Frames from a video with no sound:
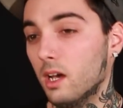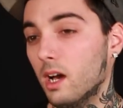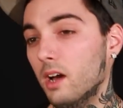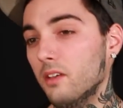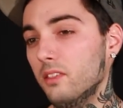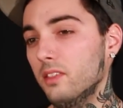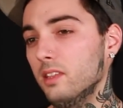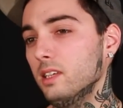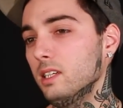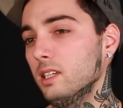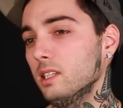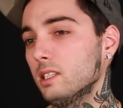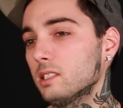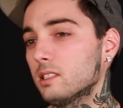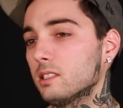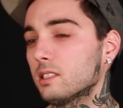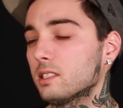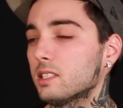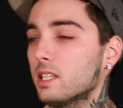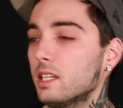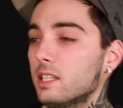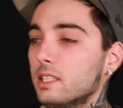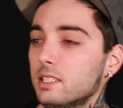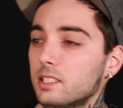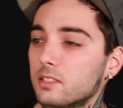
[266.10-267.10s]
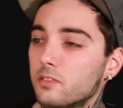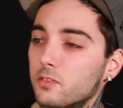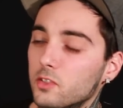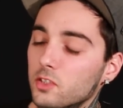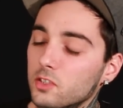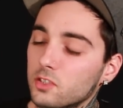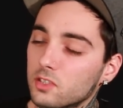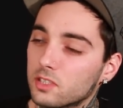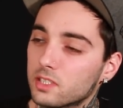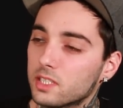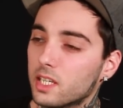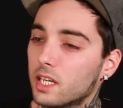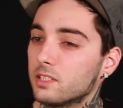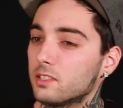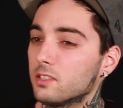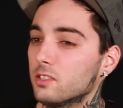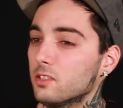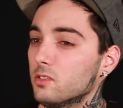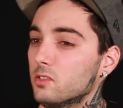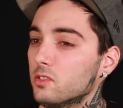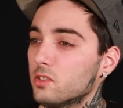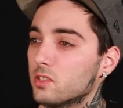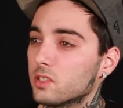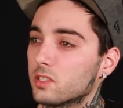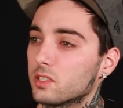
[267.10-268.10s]
I think society's views on
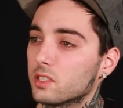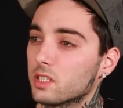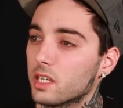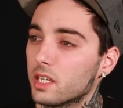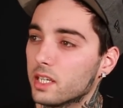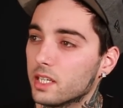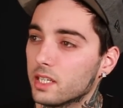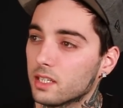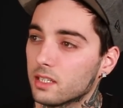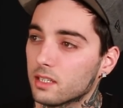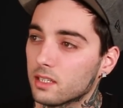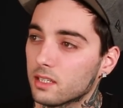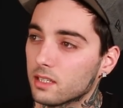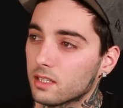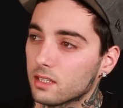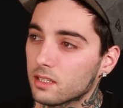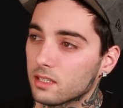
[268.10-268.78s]
tattoos is like